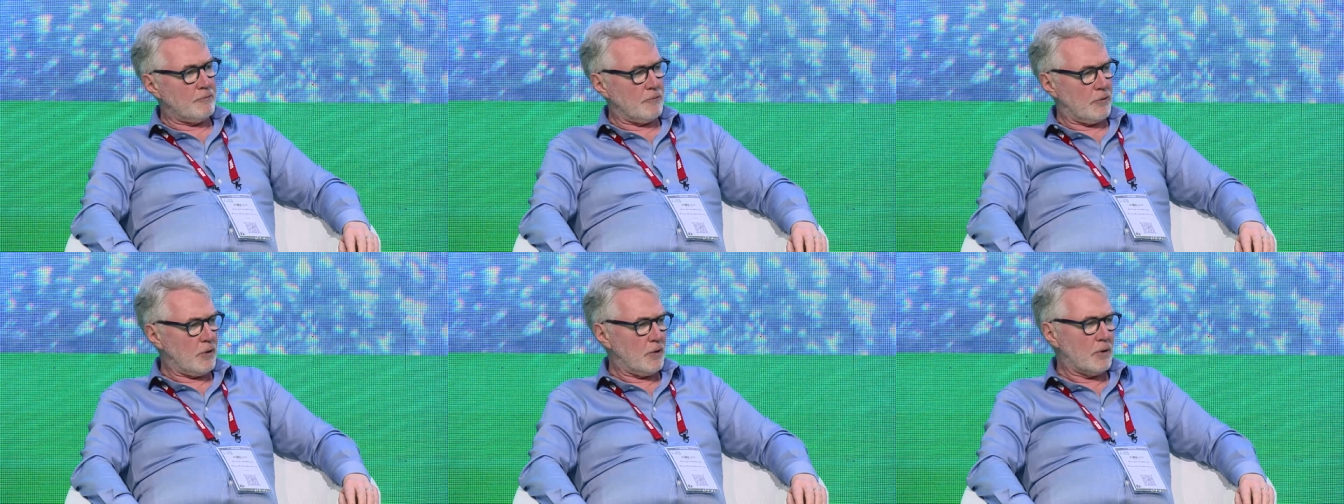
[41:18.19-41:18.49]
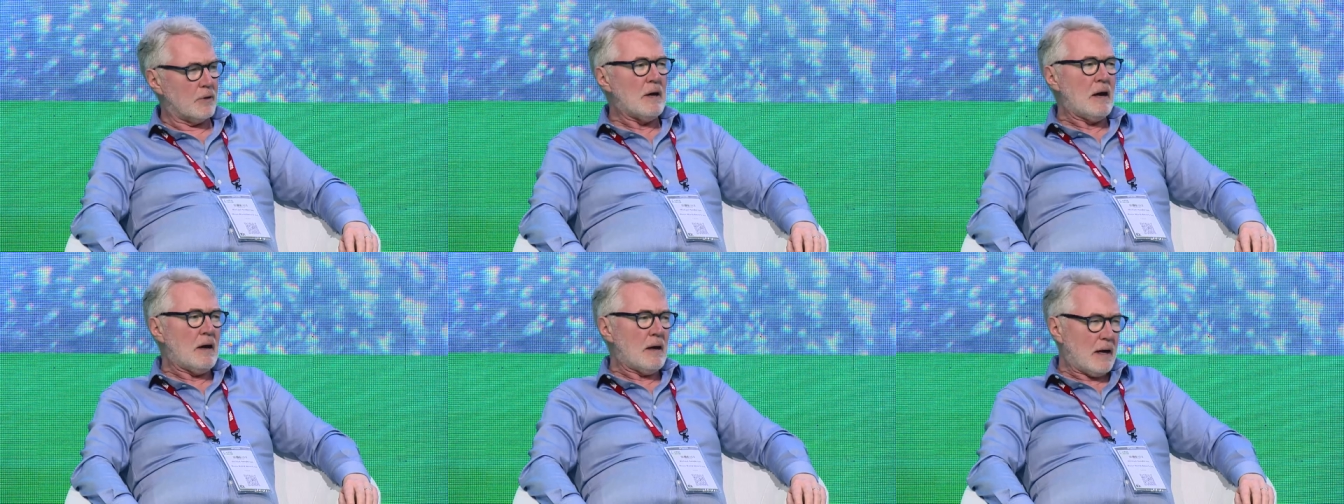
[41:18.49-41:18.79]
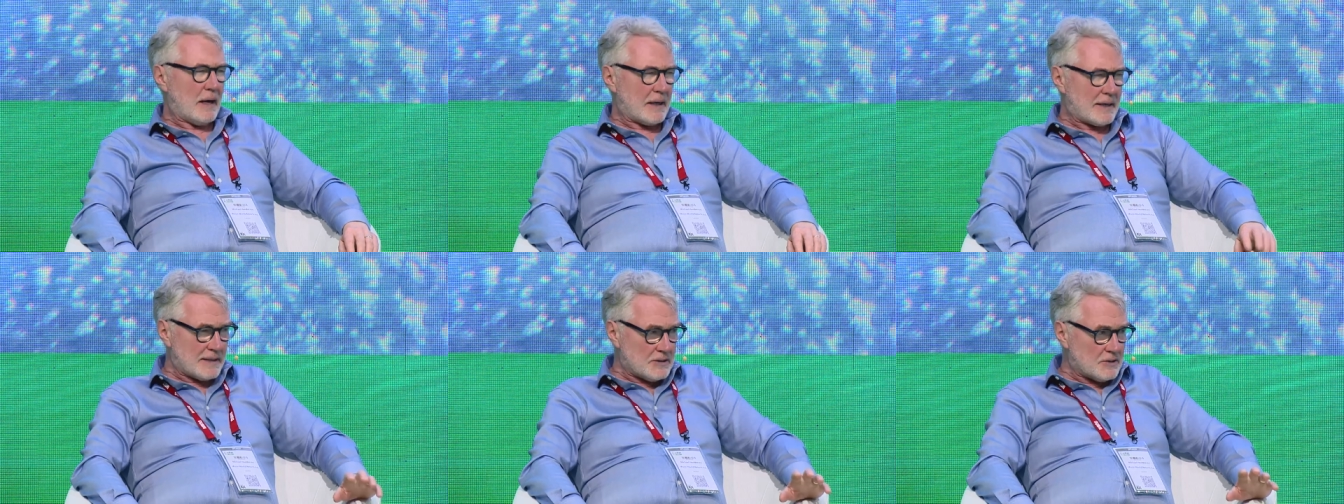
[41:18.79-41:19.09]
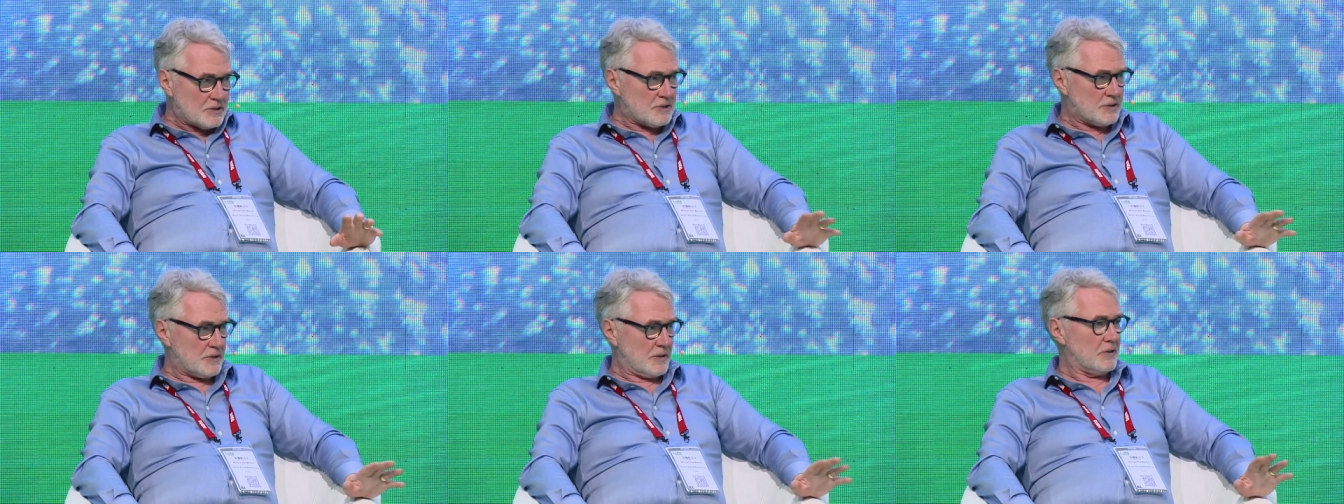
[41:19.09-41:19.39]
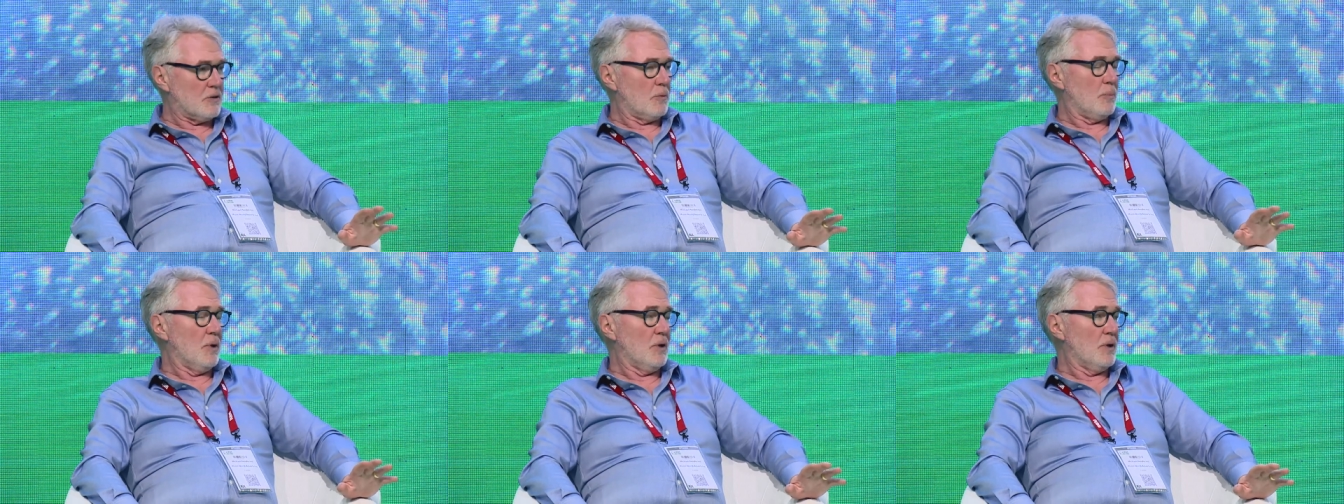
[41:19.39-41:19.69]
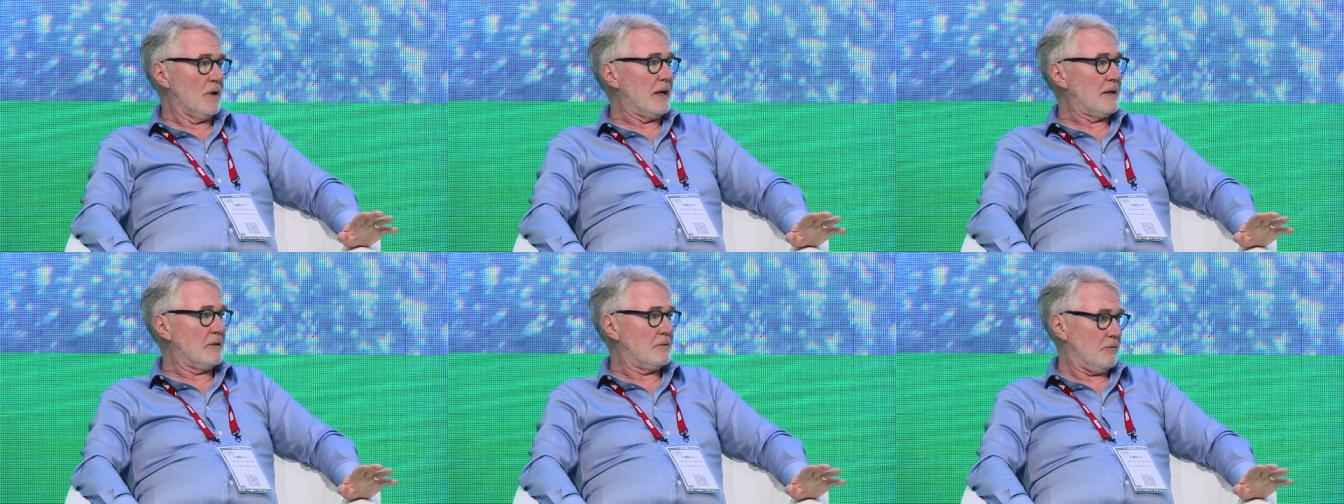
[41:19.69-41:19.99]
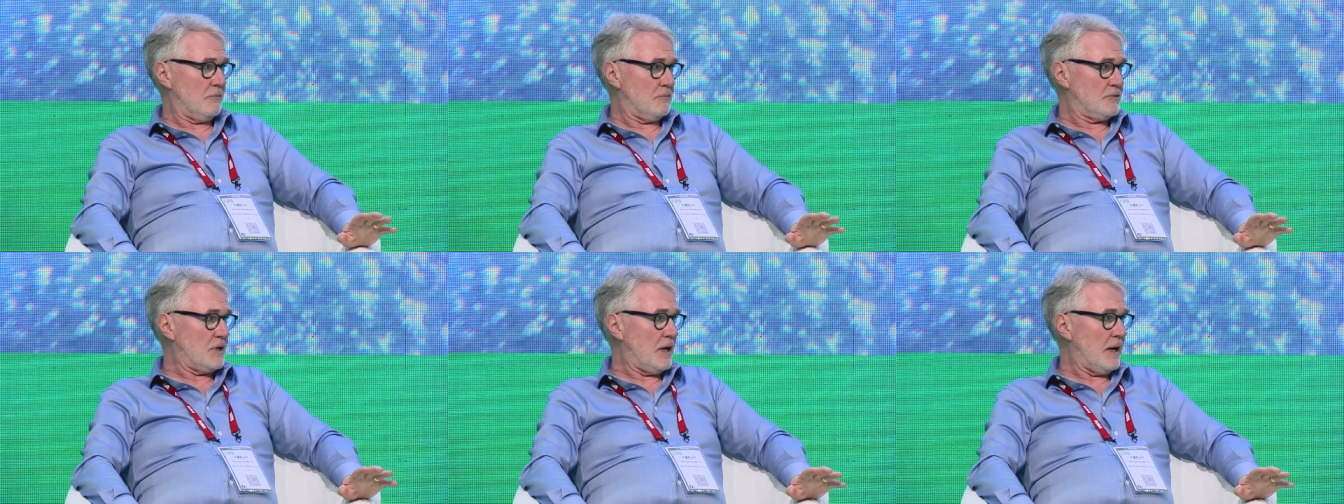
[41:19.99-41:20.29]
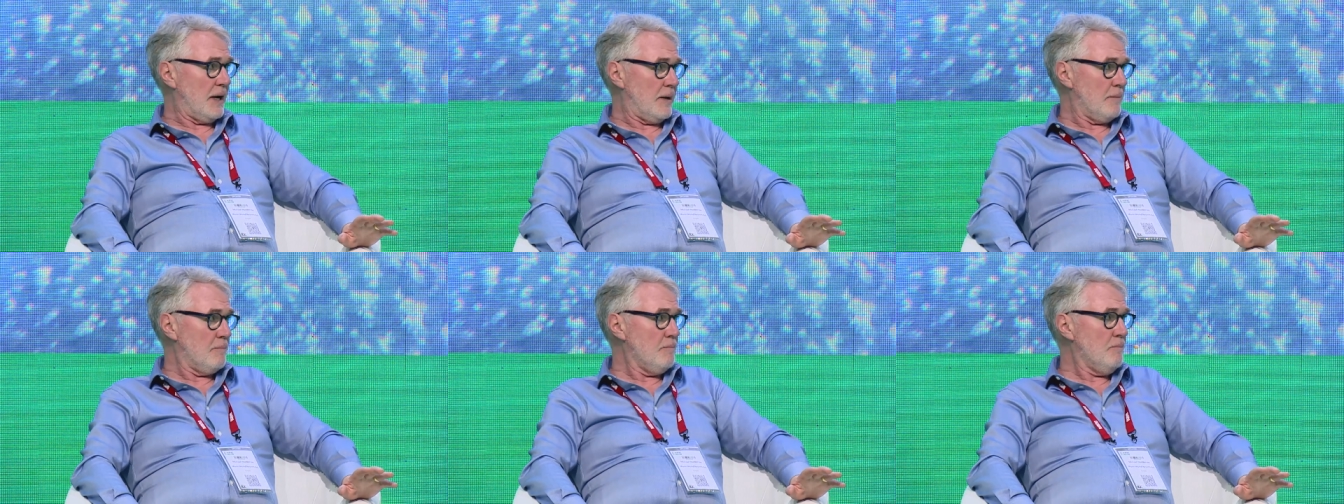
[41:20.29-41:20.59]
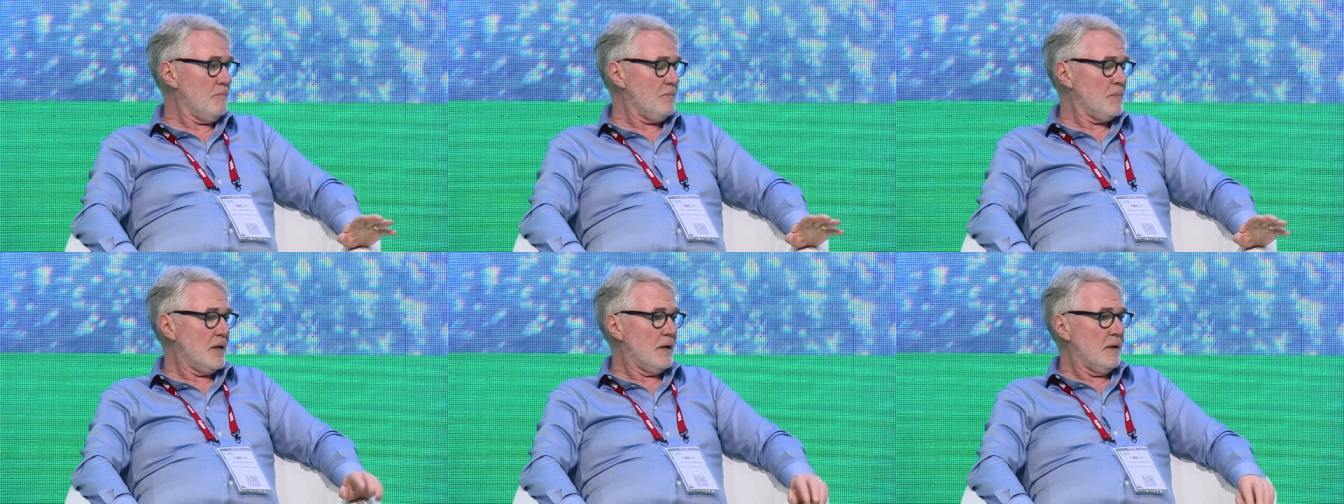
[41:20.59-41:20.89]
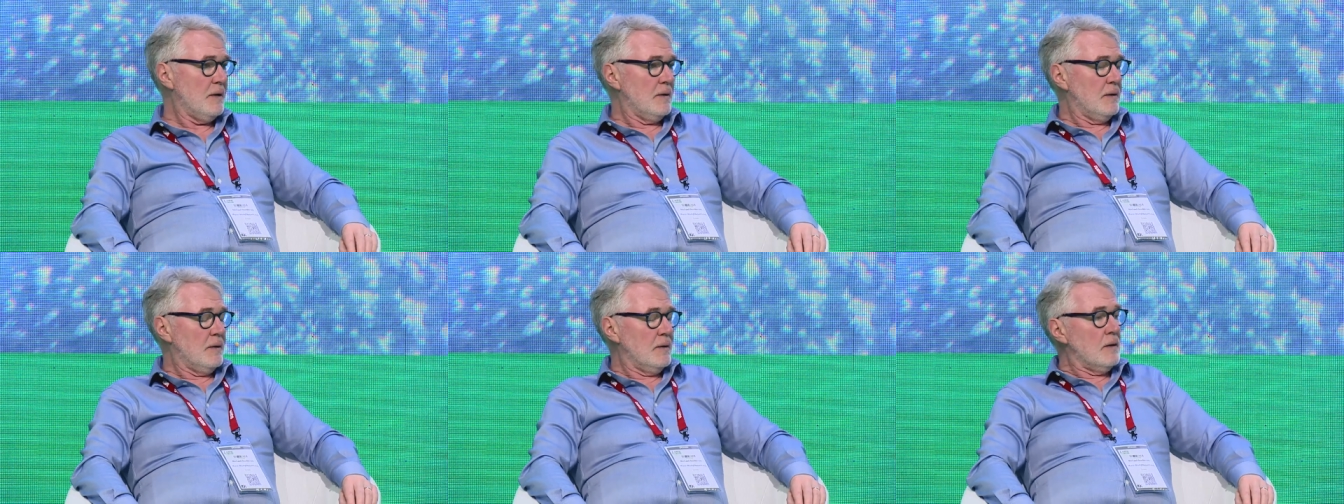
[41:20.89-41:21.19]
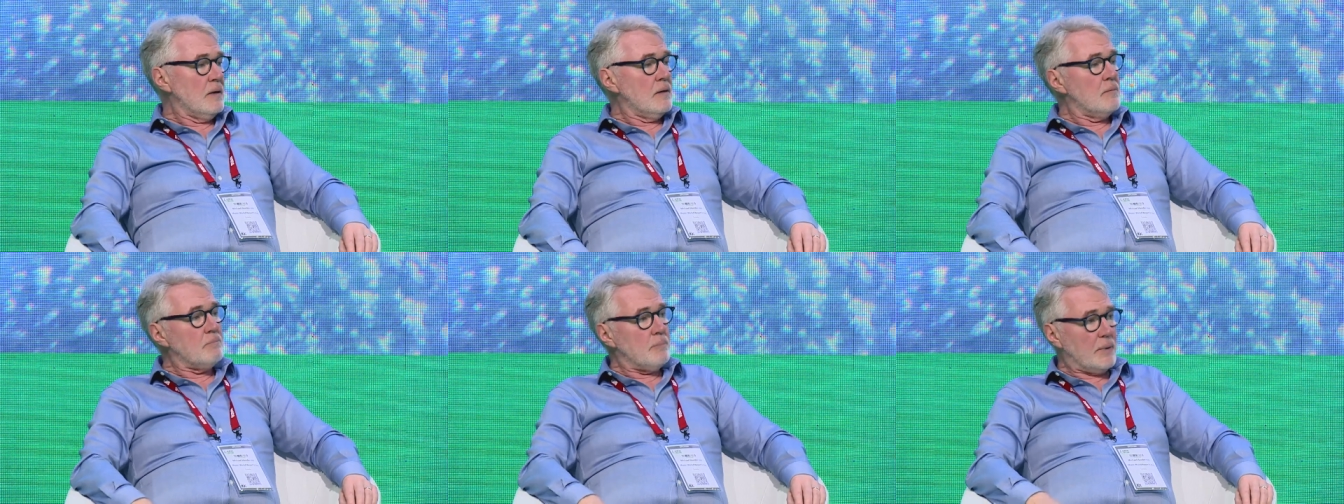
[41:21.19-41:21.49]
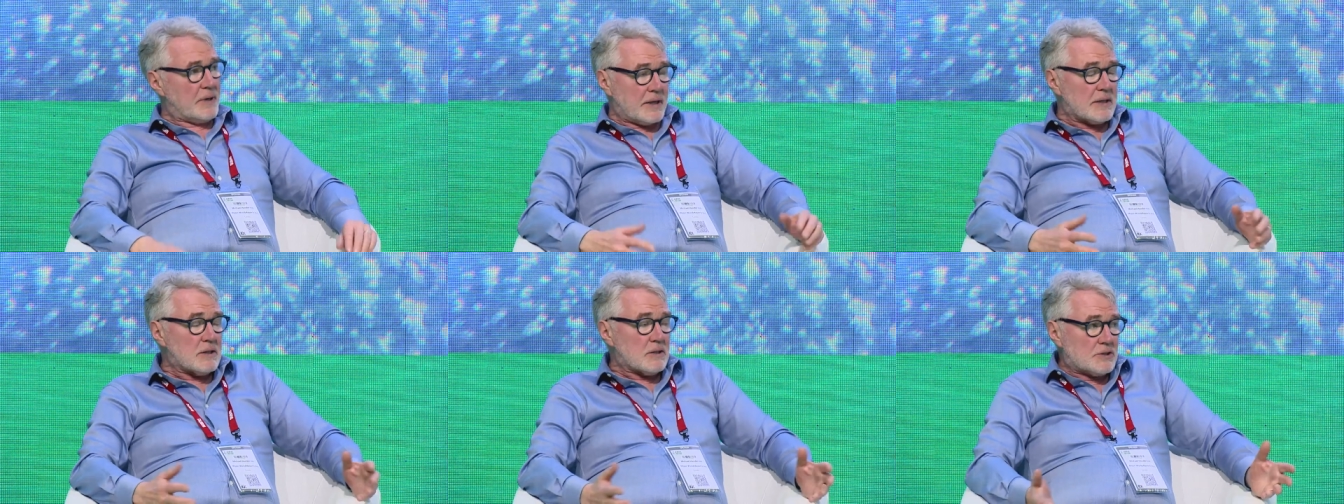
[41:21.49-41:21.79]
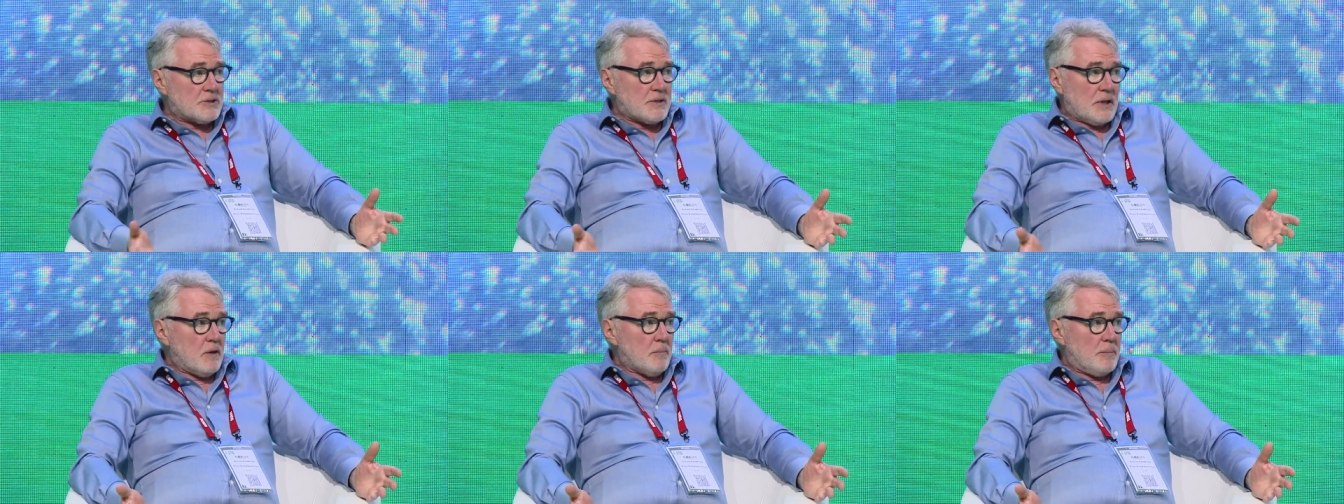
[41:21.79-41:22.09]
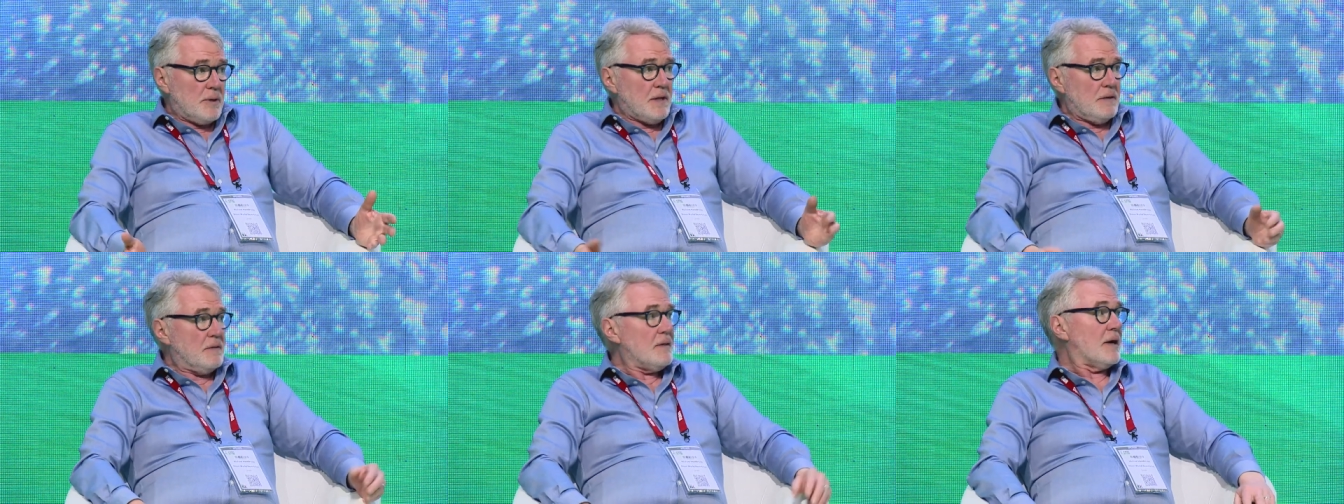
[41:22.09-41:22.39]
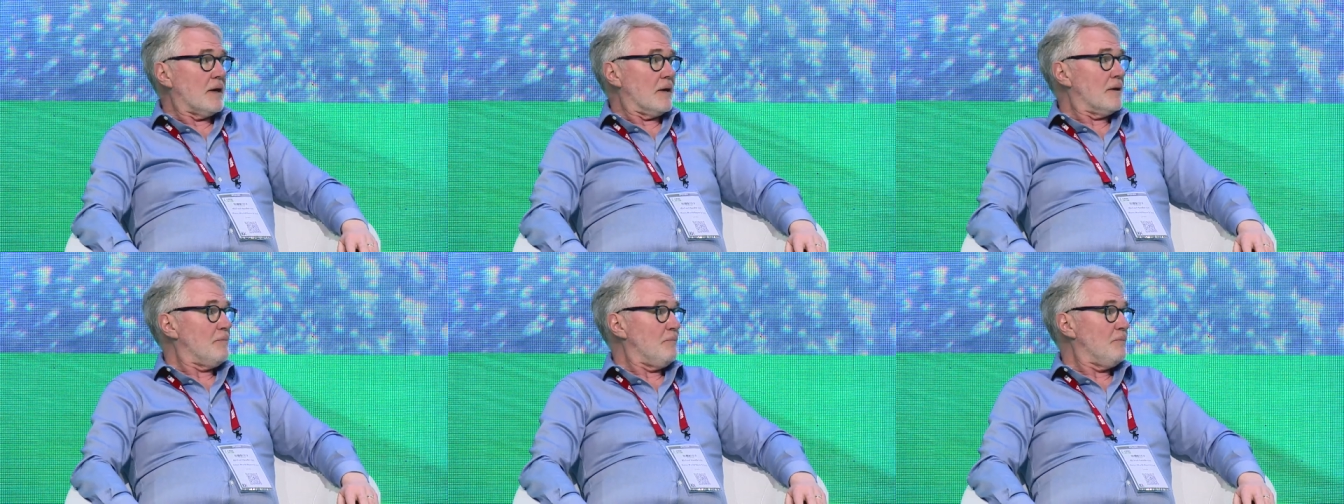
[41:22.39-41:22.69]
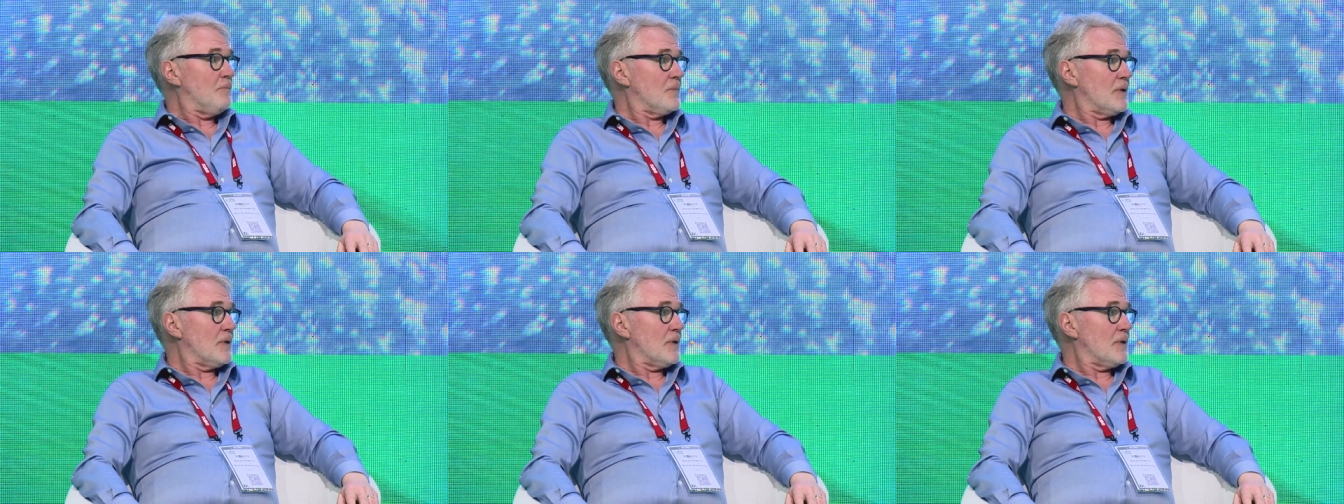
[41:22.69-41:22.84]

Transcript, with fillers: for a considerable length of time, but it'll still be there.